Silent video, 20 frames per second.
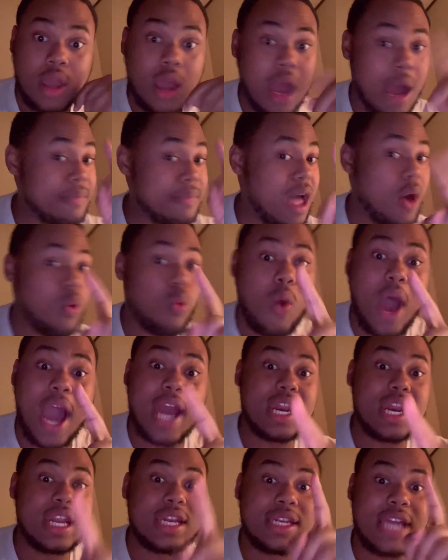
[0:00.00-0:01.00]
I'm not
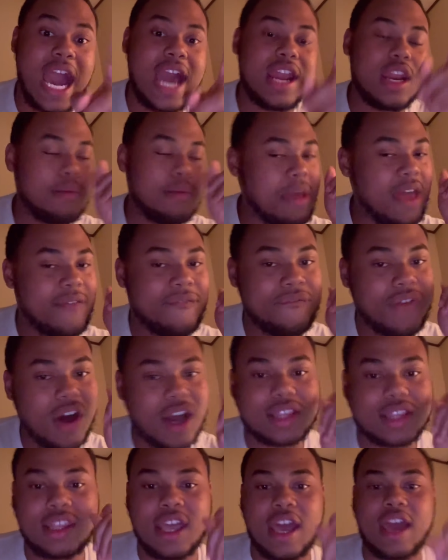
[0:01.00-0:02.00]
whining and dining, man,
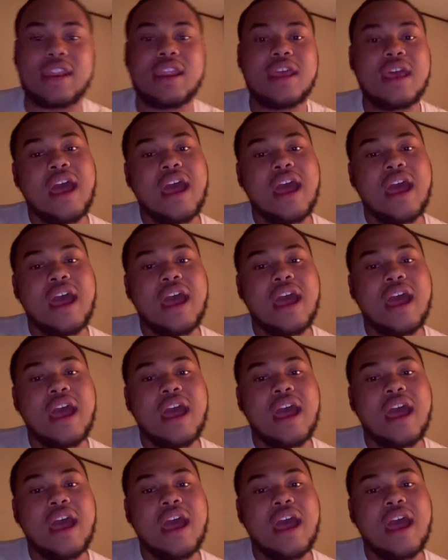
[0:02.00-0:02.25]
fuck that.